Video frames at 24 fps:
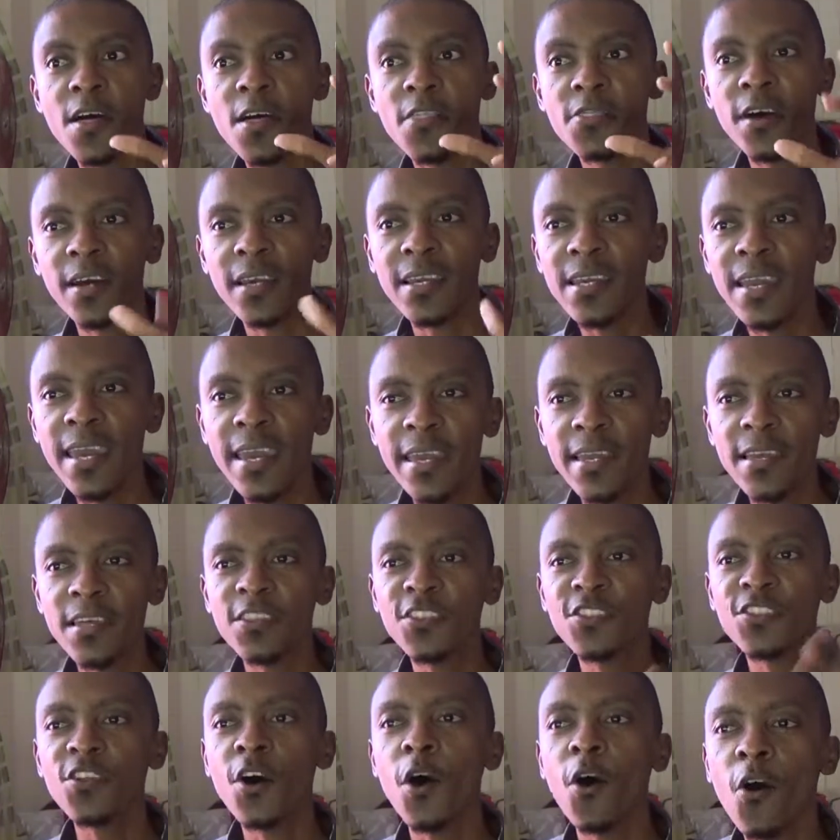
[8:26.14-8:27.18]
The king
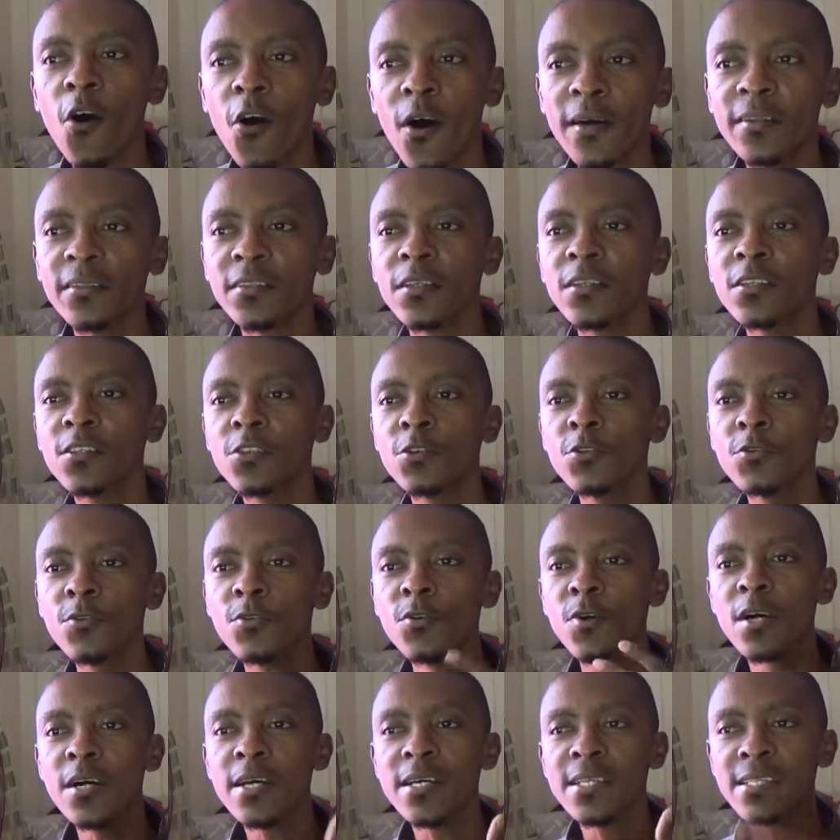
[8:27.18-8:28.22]
thought
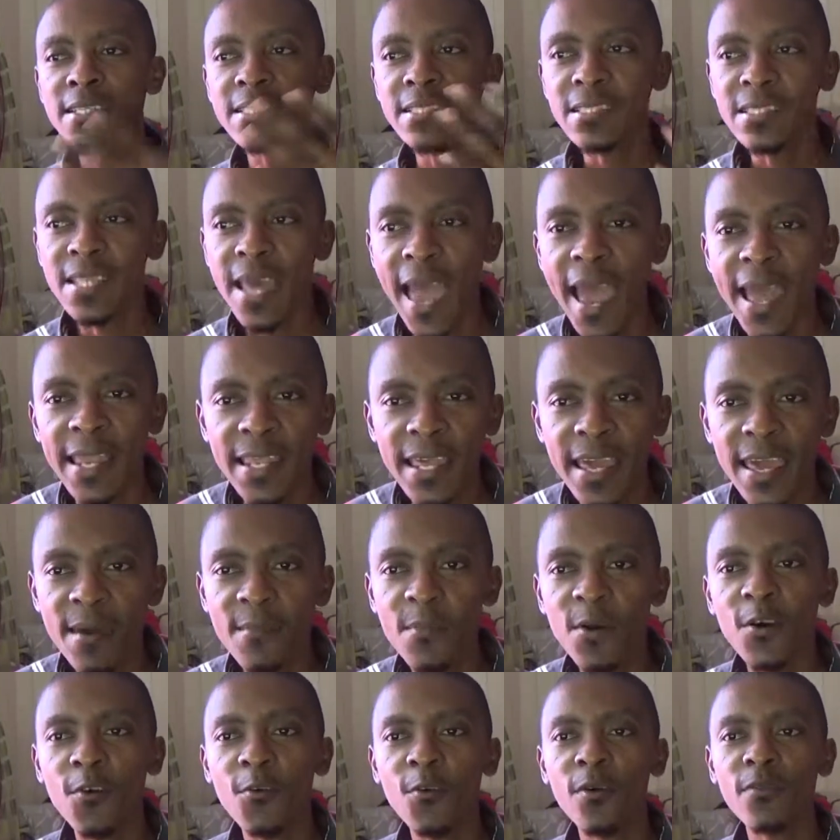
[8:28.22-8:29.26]
to set
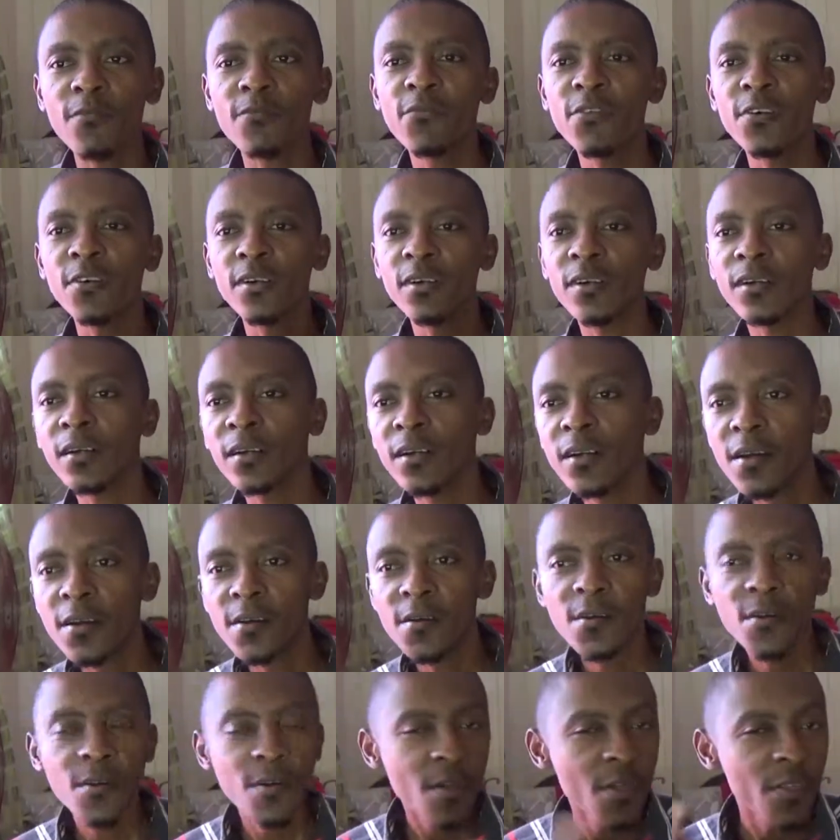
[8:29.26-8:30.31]
him over
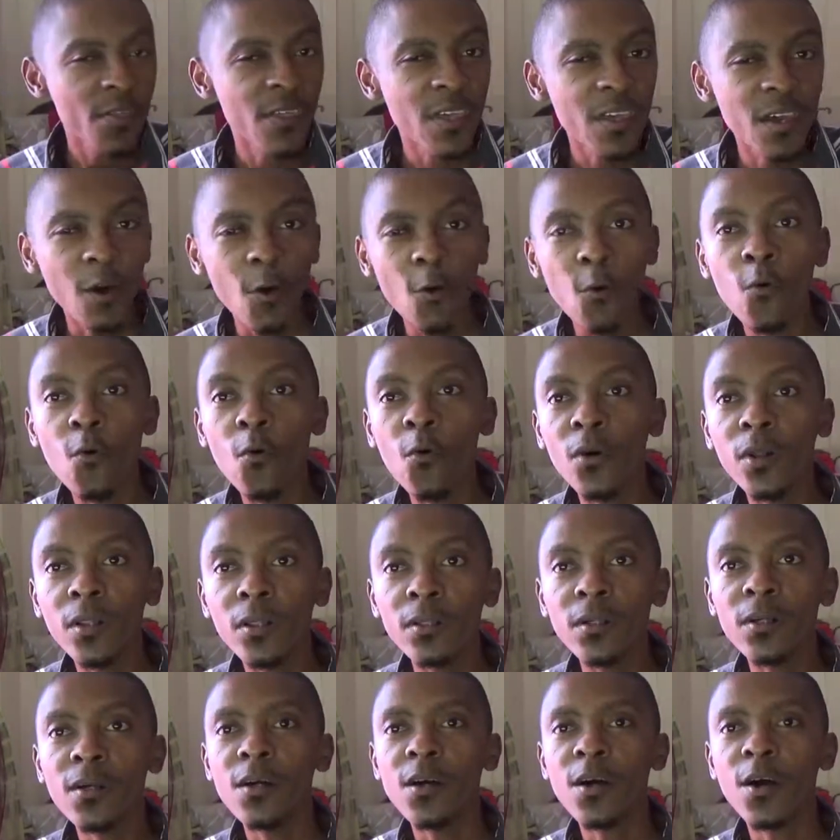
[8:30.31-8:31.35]
the
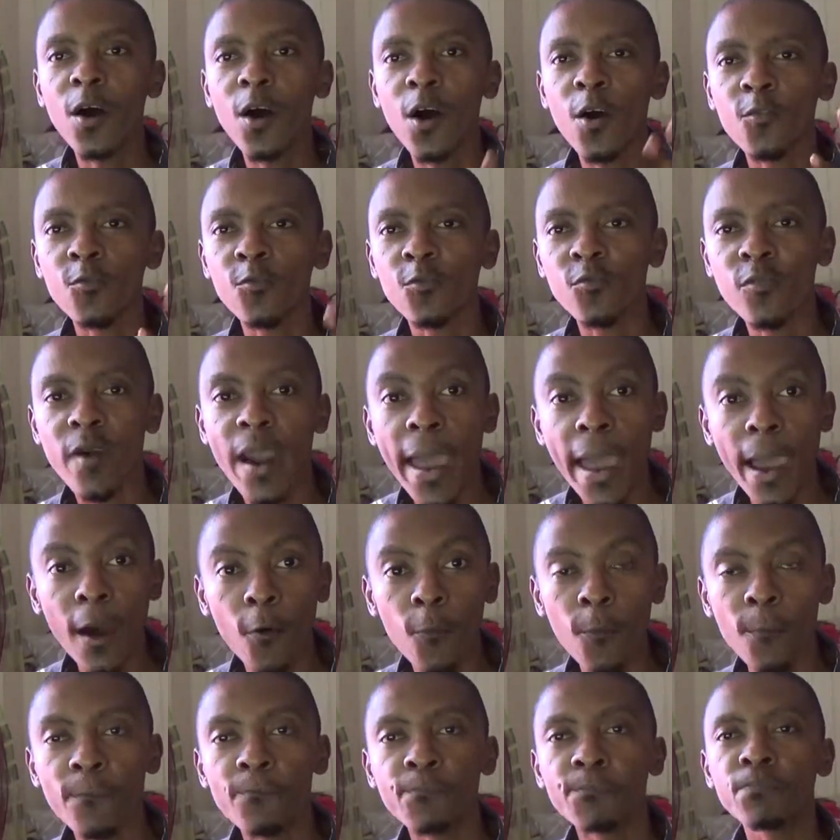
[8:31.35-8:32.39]
whole
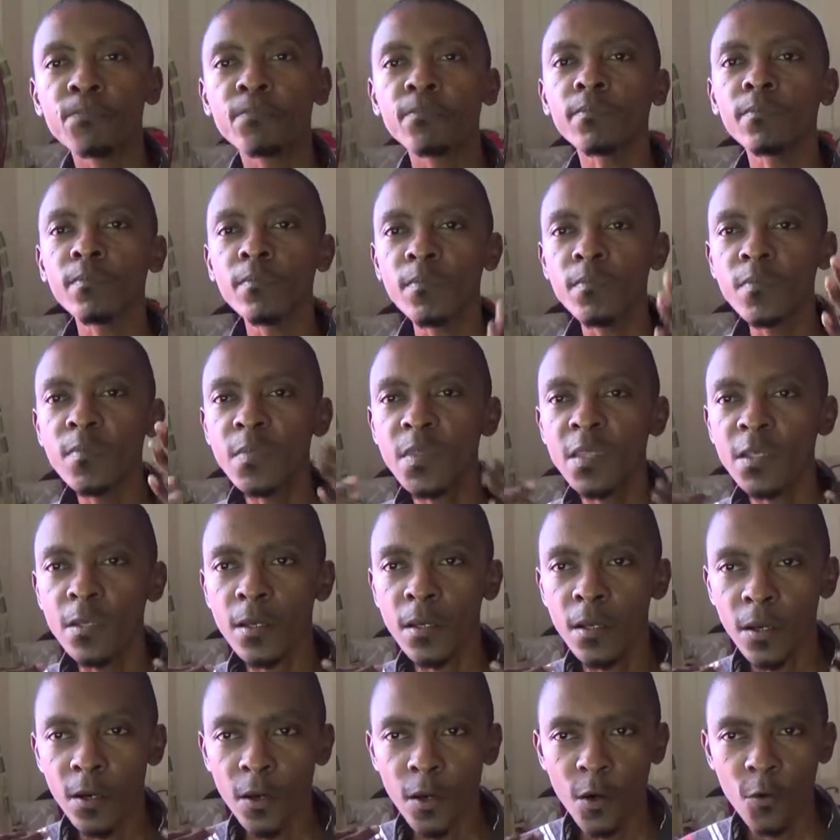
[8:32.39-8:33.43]
realm.
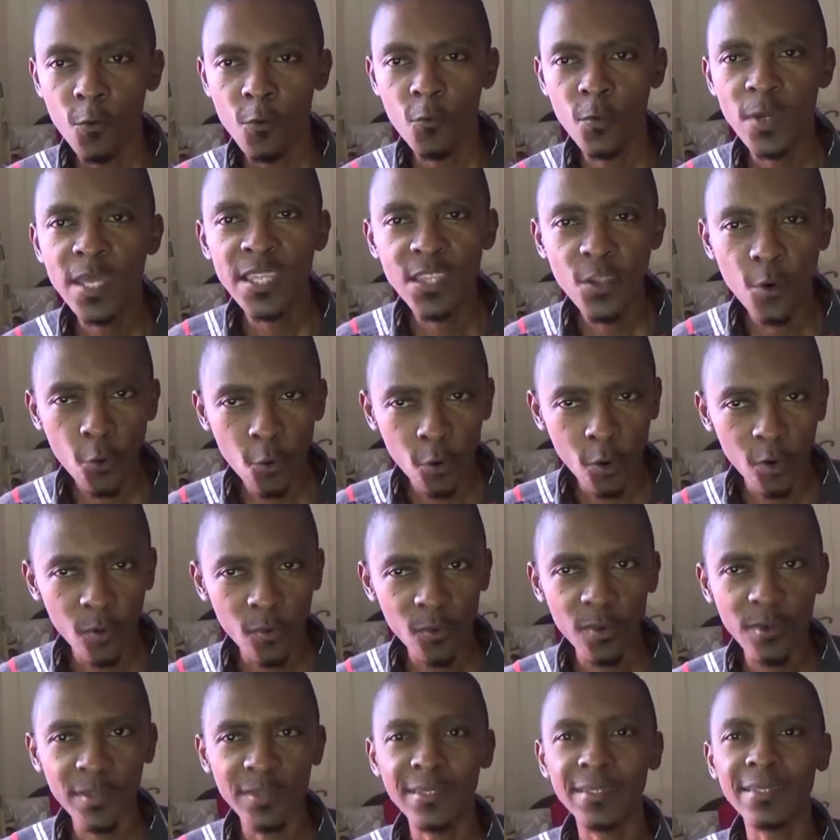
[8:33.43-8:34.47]
We know
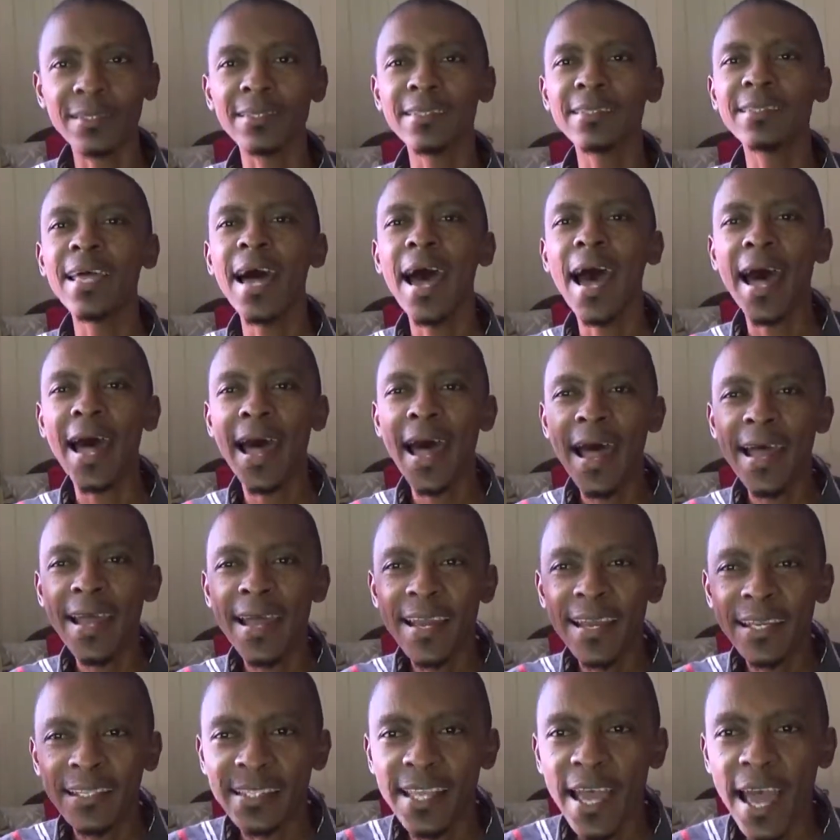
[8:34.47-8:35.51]
that
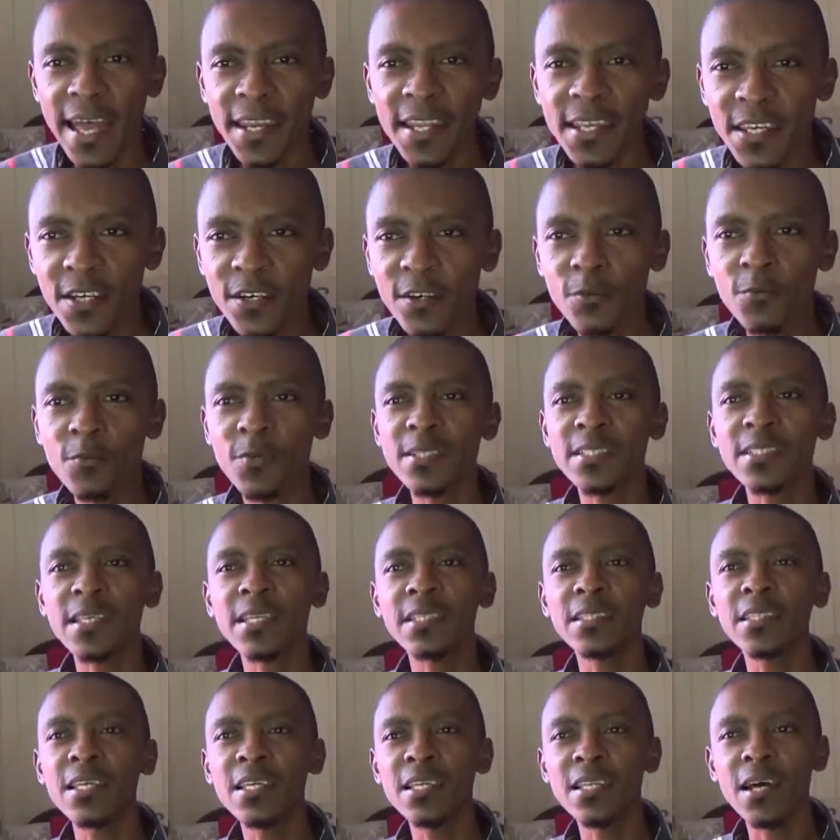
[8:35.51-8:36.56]
Daniel was
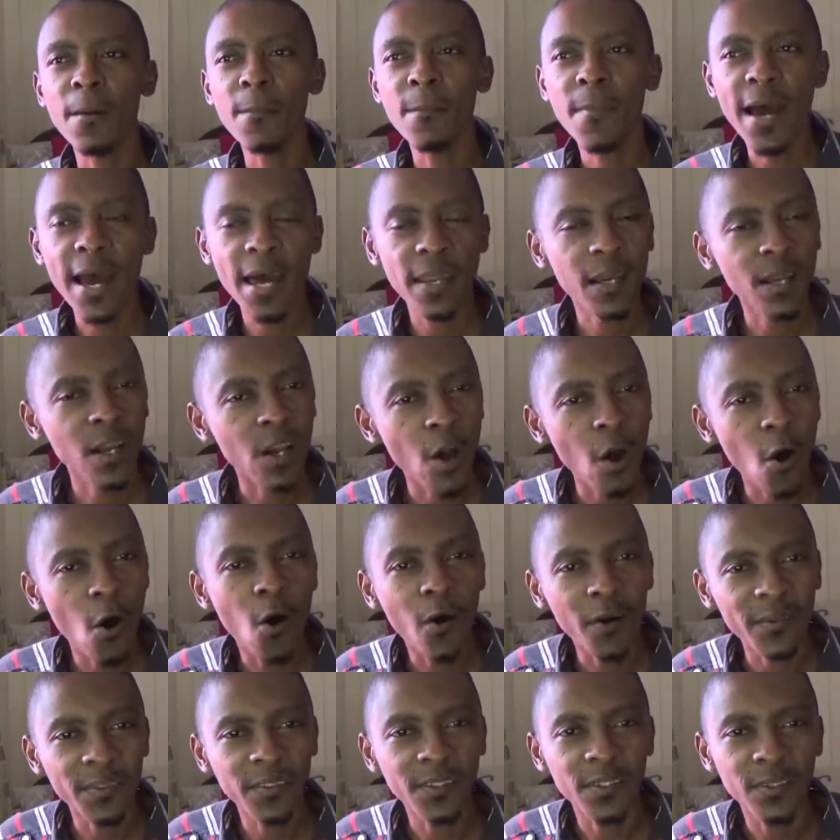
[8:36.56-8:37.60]
indeed a man of
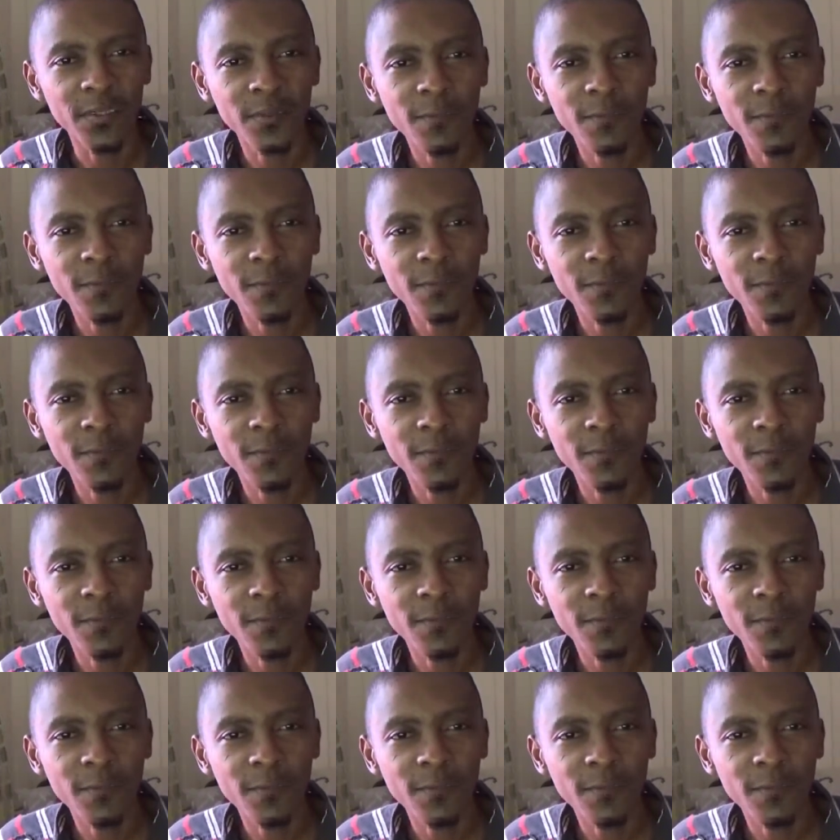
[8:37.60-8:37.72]
God,